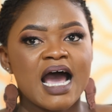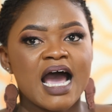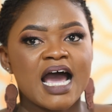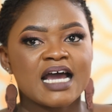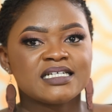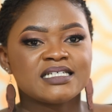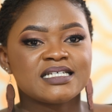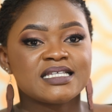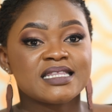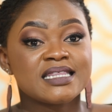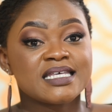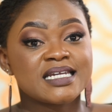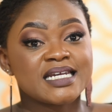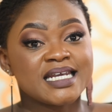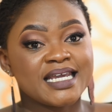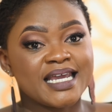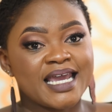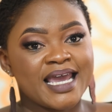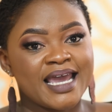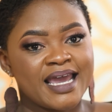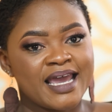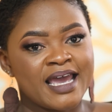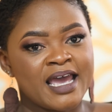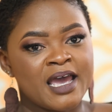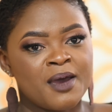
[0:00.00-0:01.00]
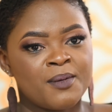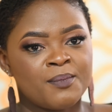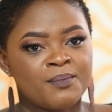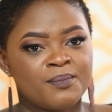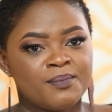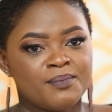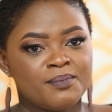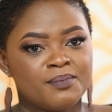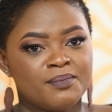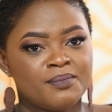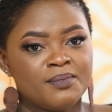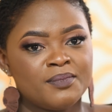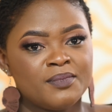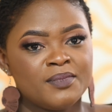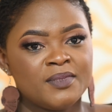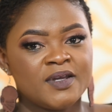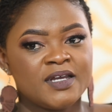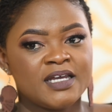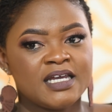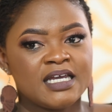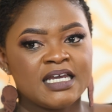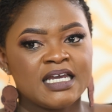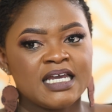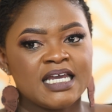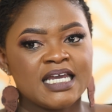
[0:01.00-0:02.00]
at 3 a.m.
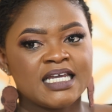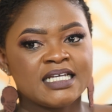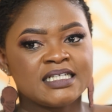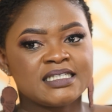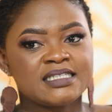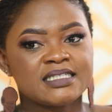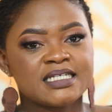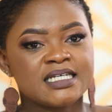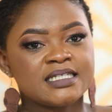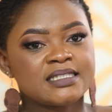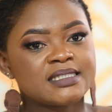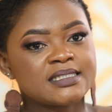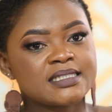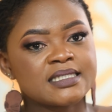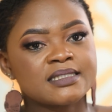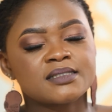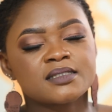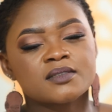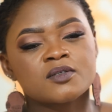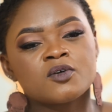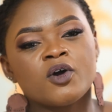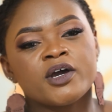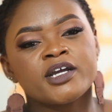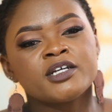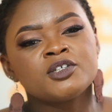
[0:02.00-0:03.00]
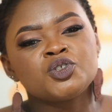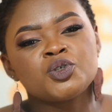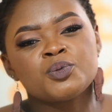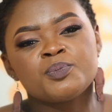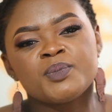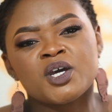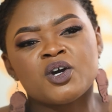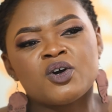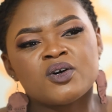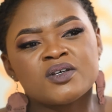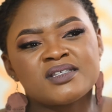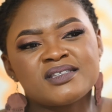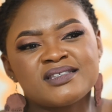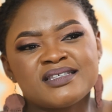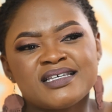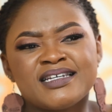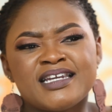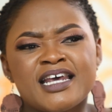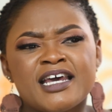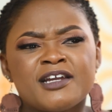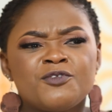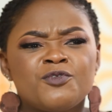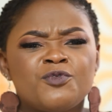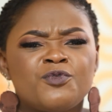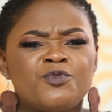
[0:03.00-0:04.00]
It's going to be
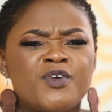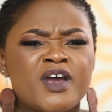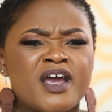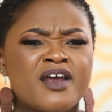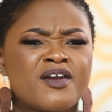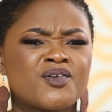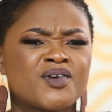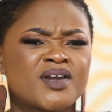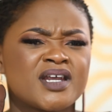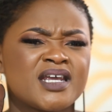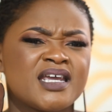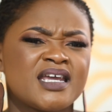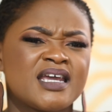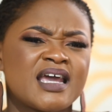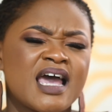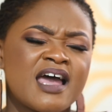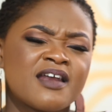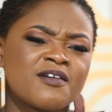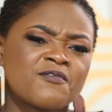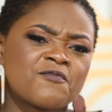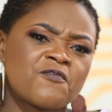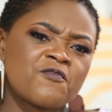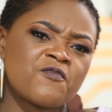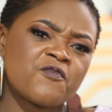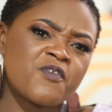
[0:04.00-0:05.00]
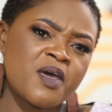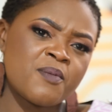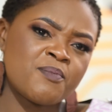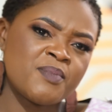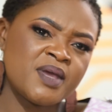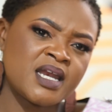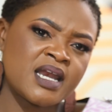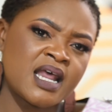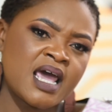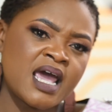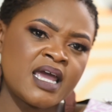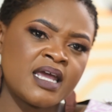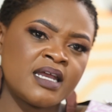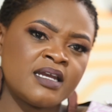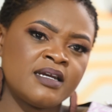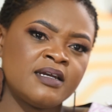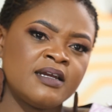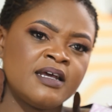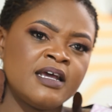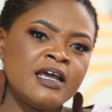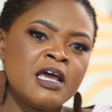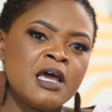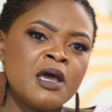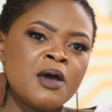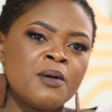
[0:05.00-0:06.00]
considered very unfeminine.
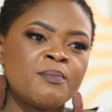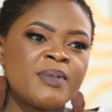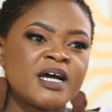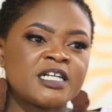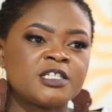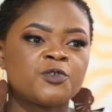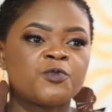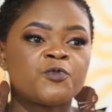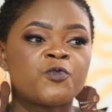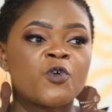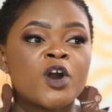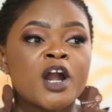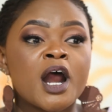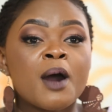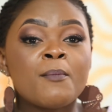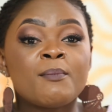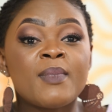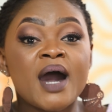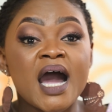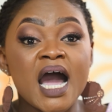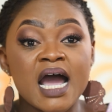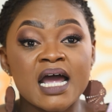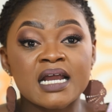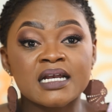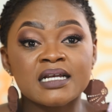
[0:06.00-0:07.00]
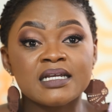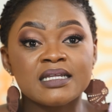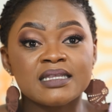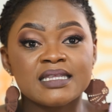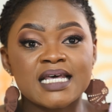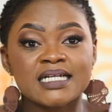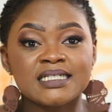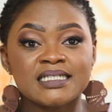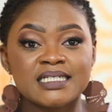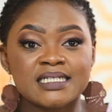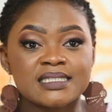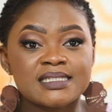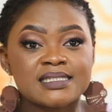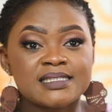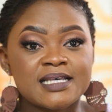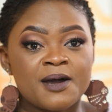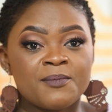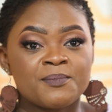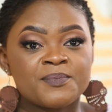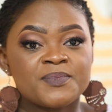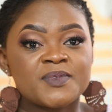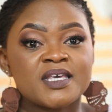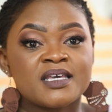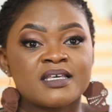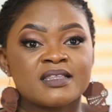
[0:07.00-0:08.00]
But for a man, that is
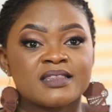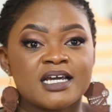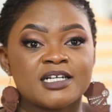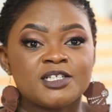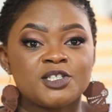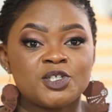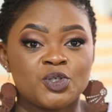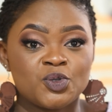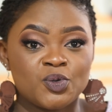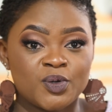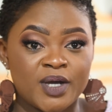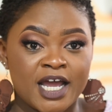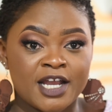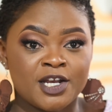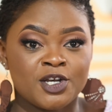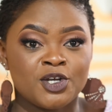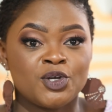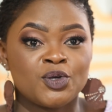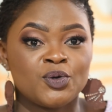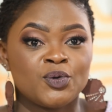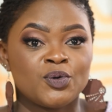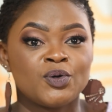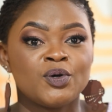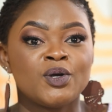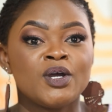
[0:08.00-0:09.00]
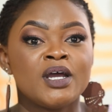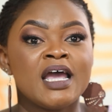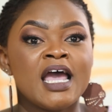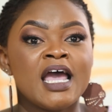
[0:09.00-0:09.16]
something that you can do.